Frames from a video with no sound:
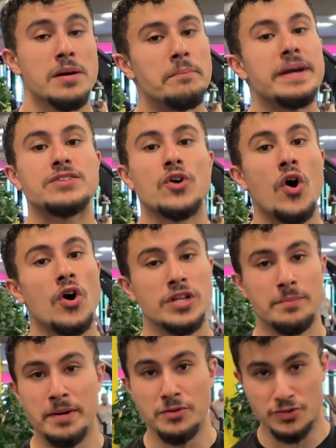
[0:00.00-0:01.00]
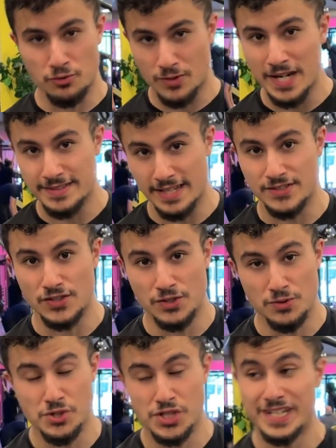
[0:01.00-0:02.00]
But it's all about the right
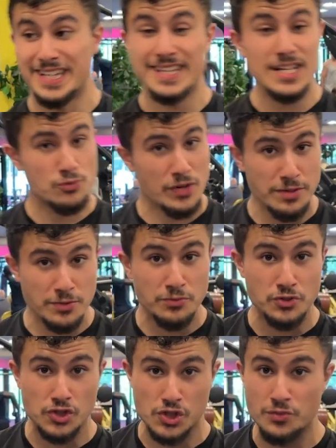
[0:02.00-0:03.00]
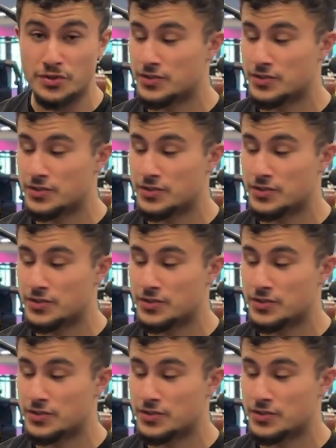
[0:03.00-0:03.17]
execution, and that's what I'm going to show you